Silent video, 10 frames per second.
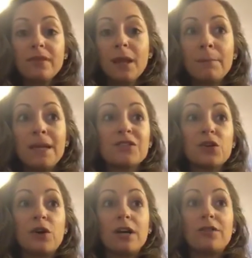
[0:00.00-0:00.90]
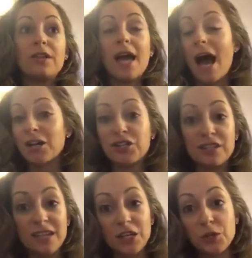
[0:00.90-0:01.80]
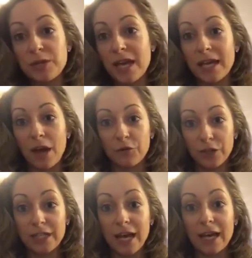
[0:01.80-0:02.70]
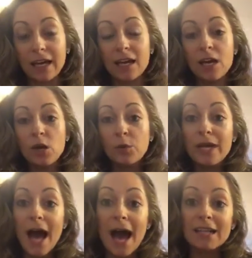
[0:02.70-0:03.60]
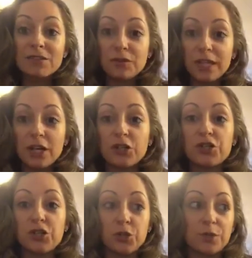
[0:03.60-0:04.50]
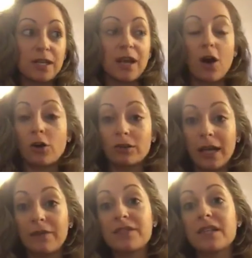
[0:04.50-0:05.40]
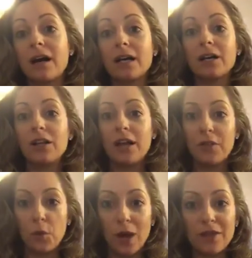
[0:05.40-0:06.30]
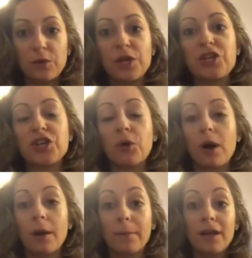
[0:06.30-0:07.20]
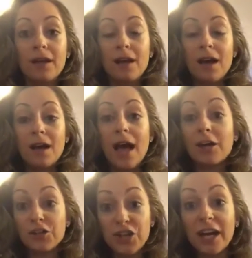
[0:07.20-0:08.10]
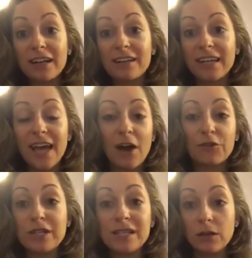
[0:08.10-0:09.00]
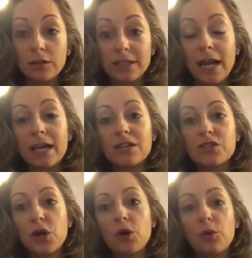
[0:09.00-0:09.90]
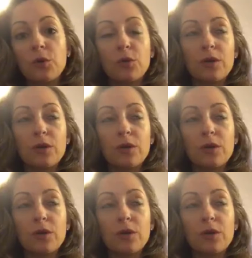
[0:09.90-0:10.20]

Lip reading: based on the actions that you take every day. We actively are choosing our lifestyle and the way that we show up energetically every single day. So